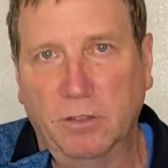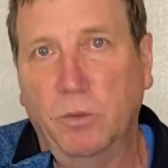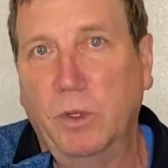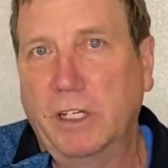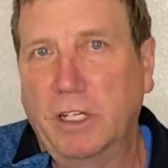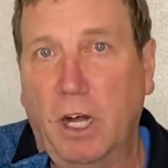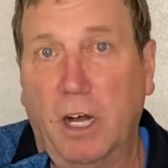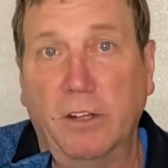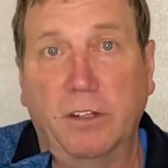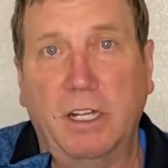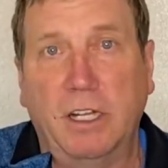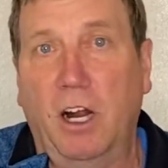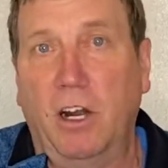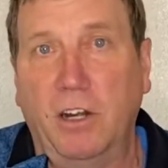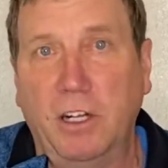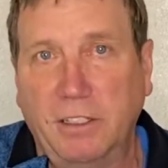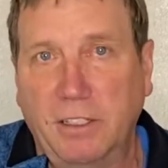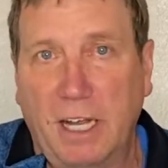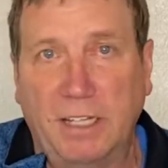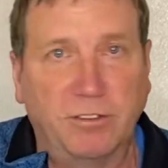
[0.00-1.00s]
We call it the
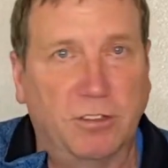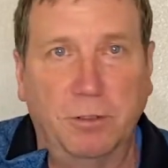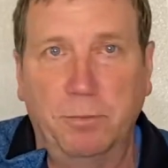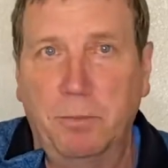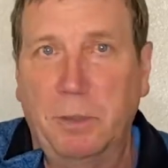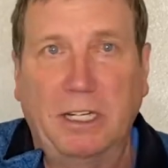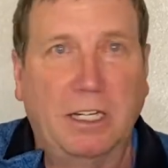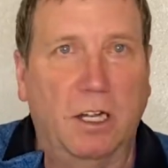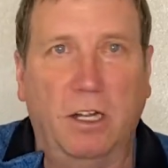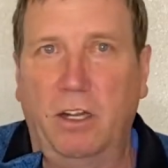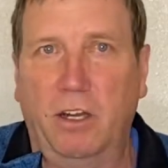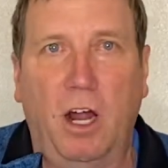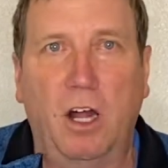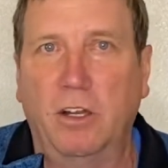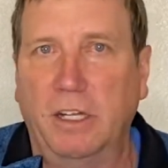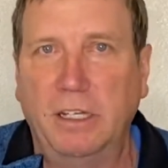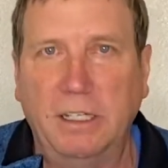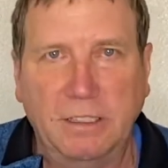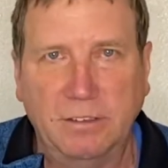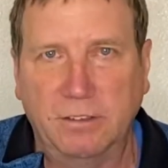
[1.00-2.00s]
Arctic desert because all
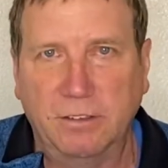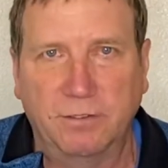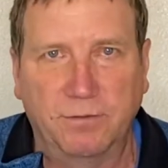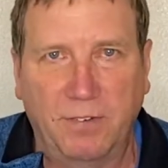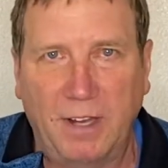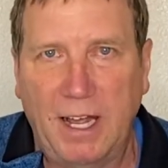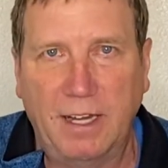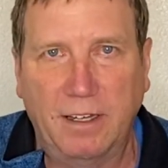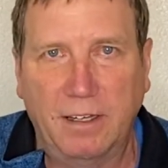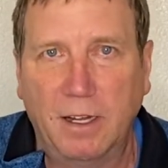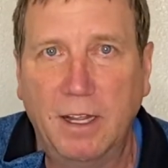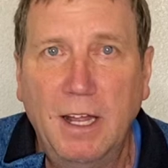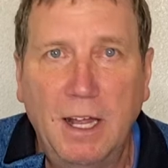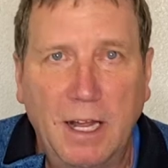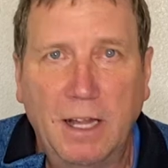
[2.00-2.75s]
it is flat